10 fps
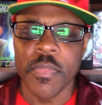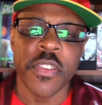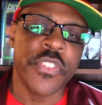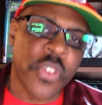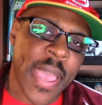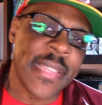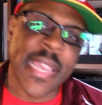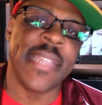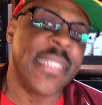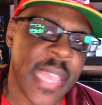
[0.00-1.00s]
So, as
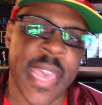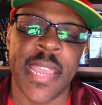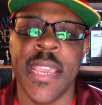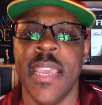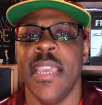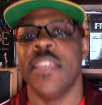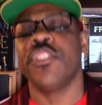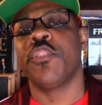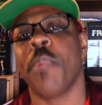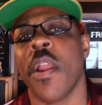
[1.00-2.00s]
I said,
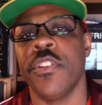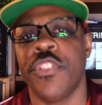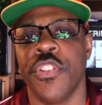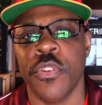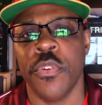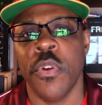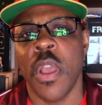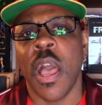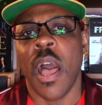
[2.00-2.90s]
this is part two